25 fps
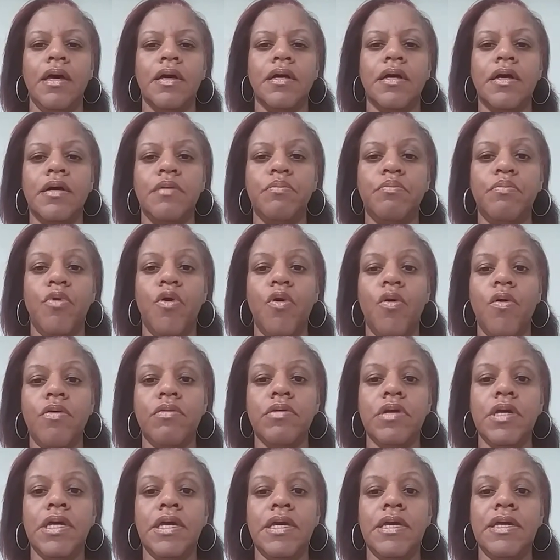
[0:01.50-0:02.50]
Good
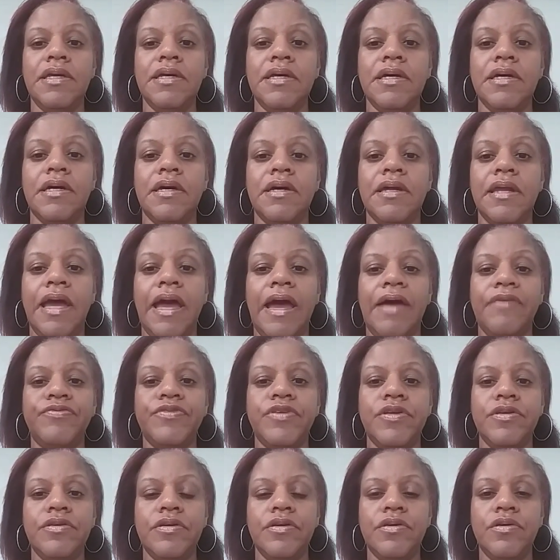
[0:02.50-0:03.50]
morning, good
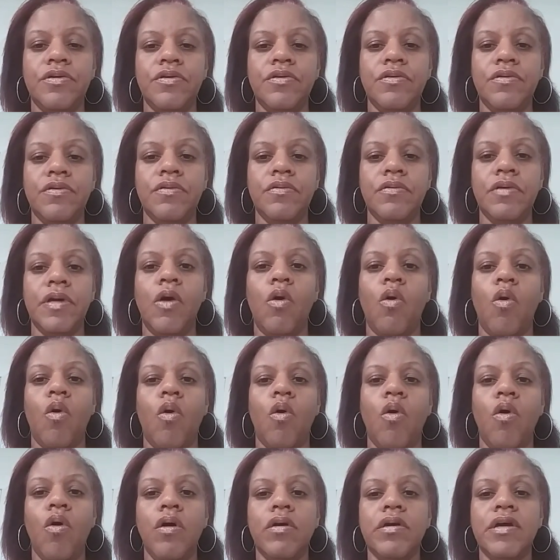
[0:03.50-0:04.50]
afternoon,
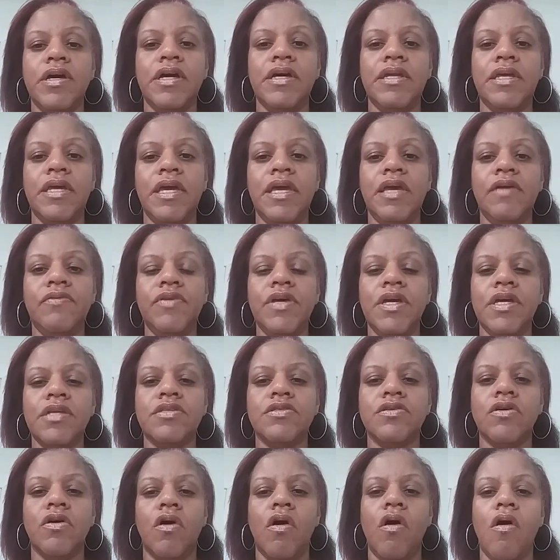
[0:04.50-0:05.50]
or good evening
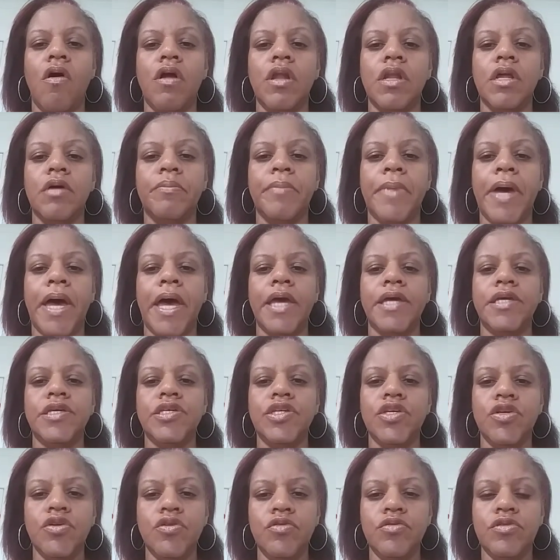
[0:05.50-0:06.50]
to all of my
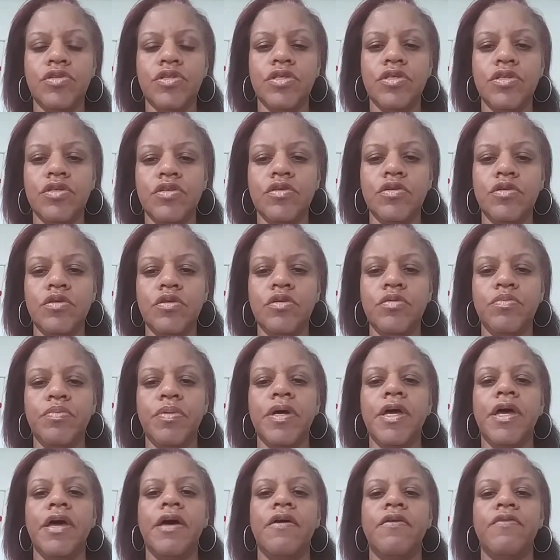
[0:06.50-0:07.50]
YouTube,
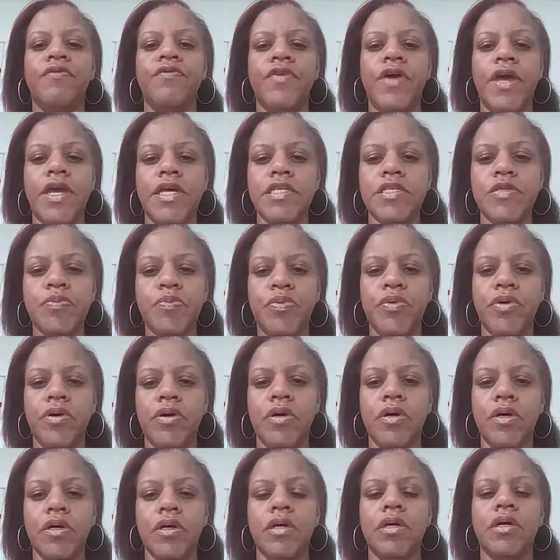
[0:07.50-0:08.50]

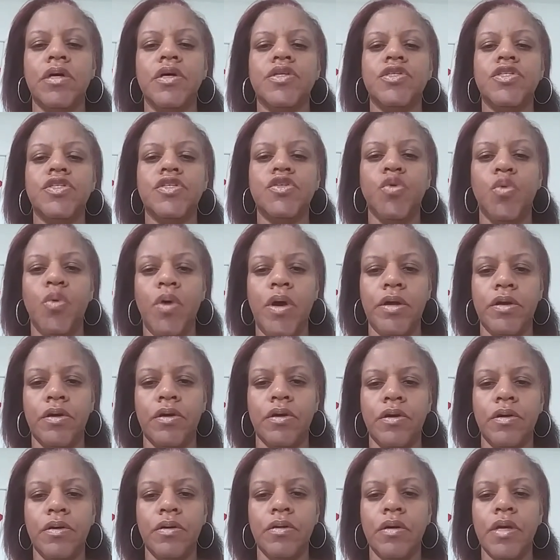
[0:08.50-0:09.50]
Facebook,
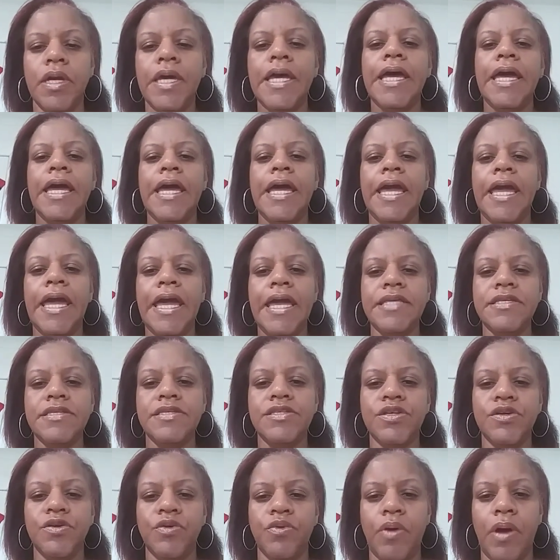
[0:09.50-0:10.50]
Twitter,
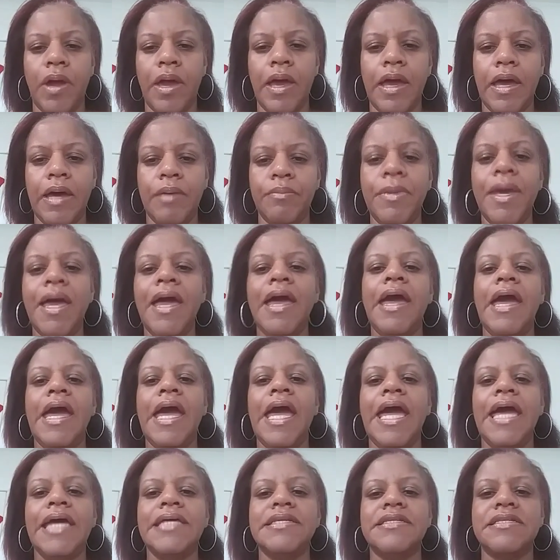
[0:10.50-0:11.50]
Instagram,
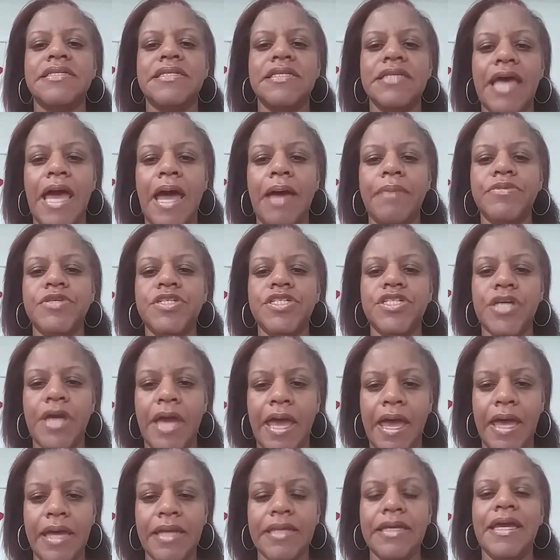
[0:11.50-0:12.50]
and
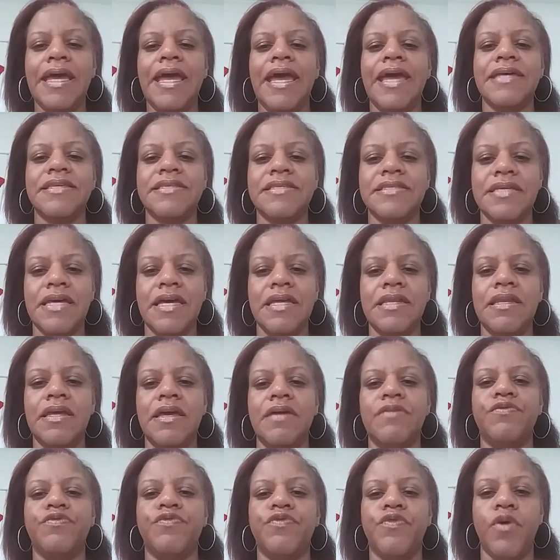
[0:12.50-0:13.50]
Snapchat
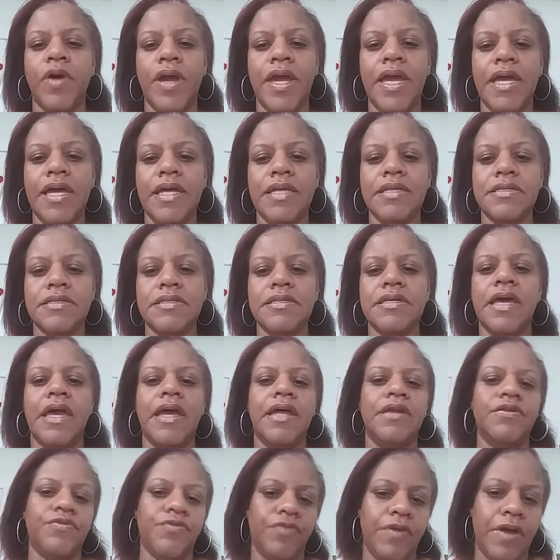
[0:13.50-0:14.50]
extended friends
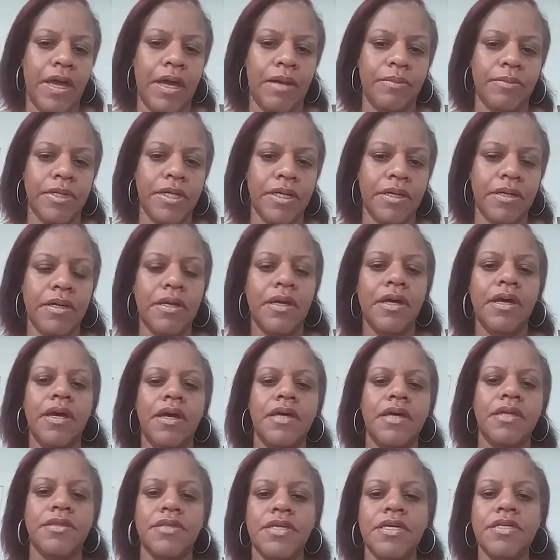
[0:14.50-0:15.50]
and family.
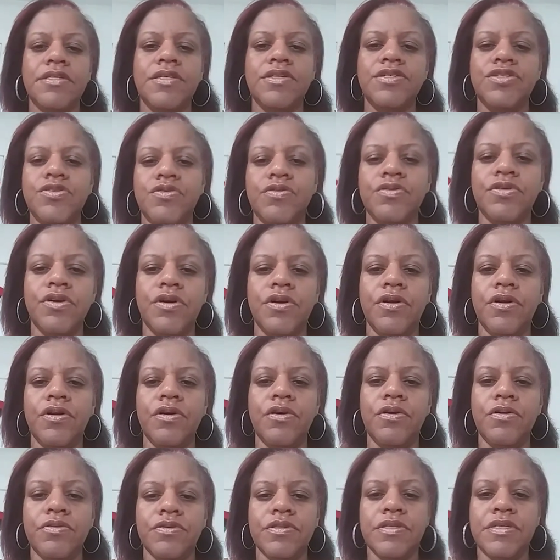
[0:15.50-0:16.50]
This is your
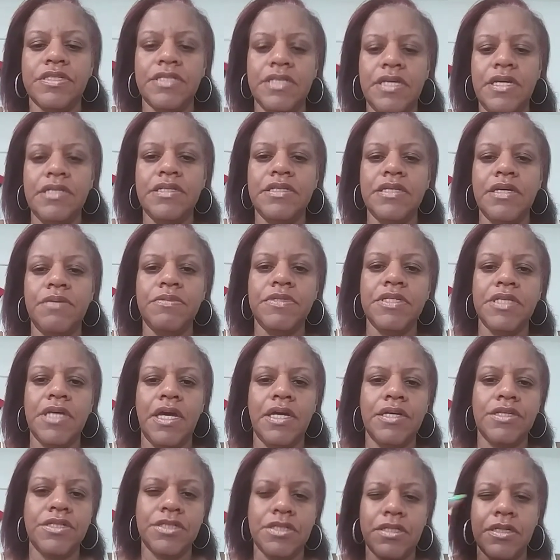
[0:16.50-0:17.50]
girl, C
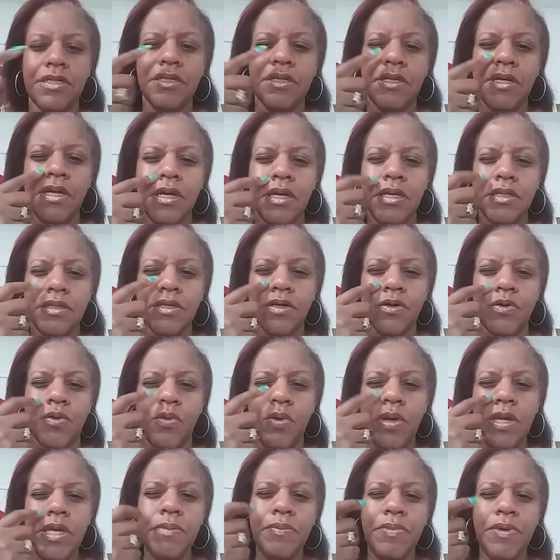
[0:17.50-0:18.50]
Temptation, the
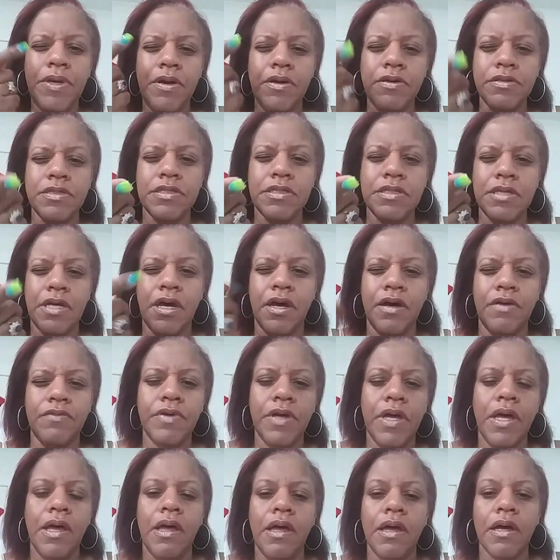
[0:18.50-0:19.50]
queen bee
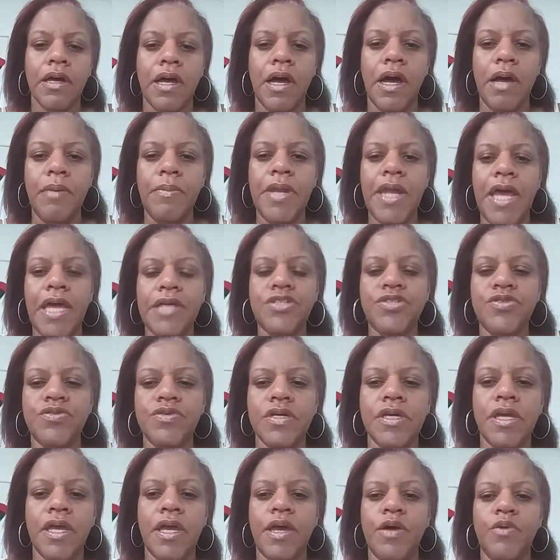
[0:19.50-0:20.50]
herself, coming at you
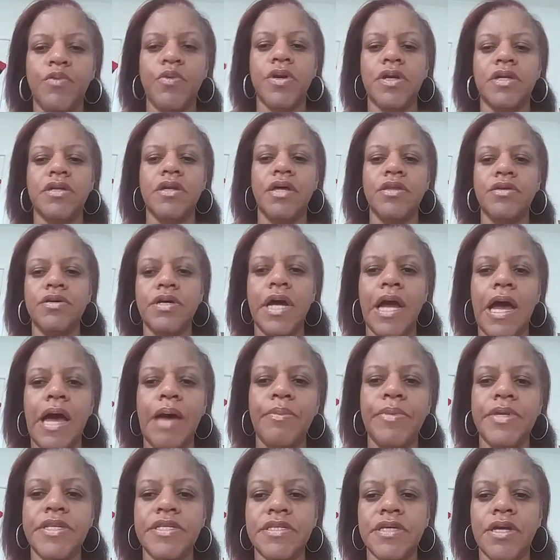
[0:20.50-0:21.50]
again with another
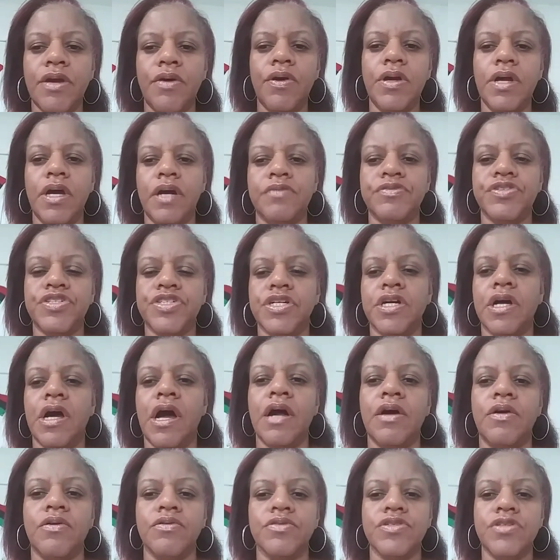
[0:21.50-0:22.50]
commentary of
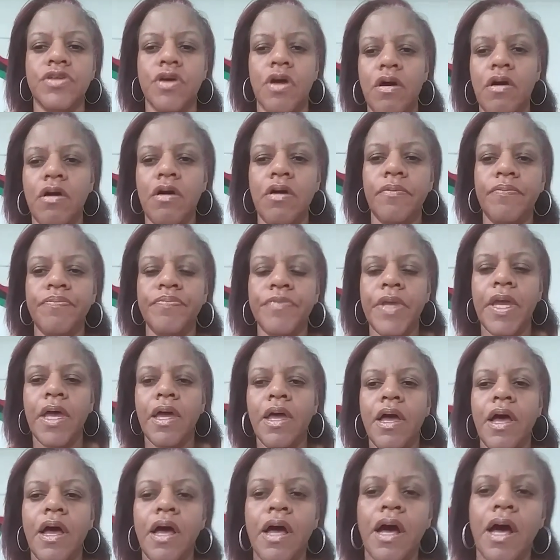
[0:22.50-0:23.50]
Chicago Talk.
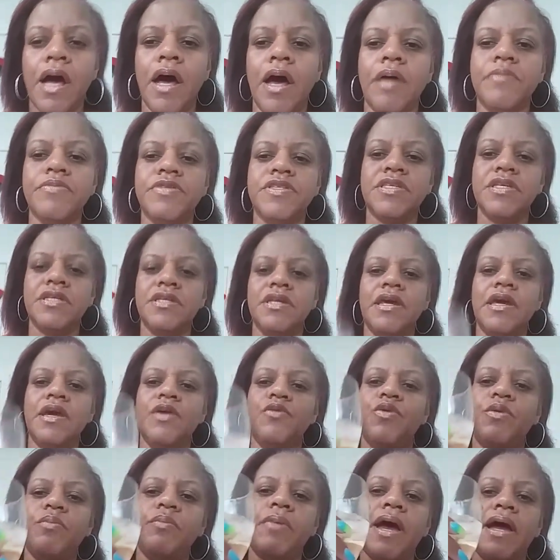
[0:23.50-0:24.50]
I'm sitting
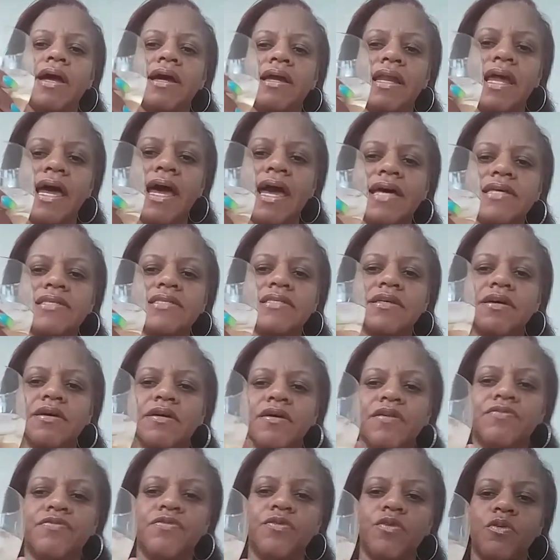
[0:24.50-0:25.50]
here with my glass
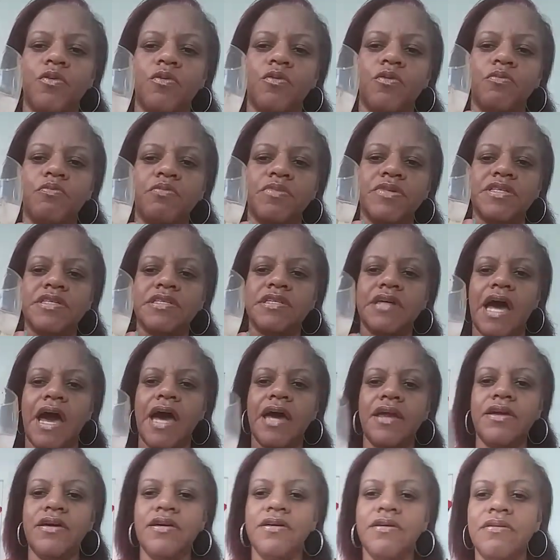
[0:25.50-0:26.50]
of
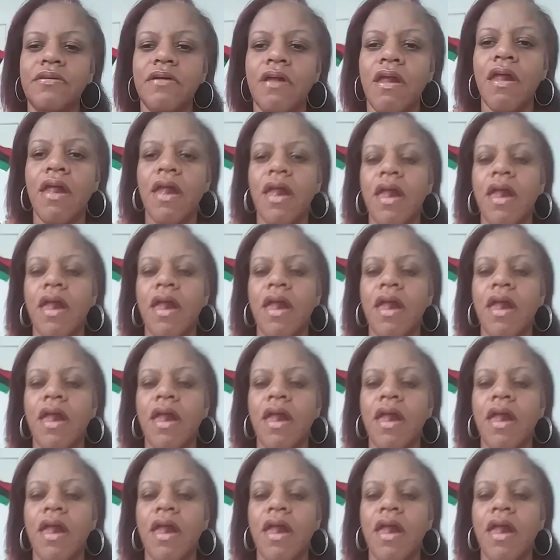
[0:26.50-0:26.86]
Moscato.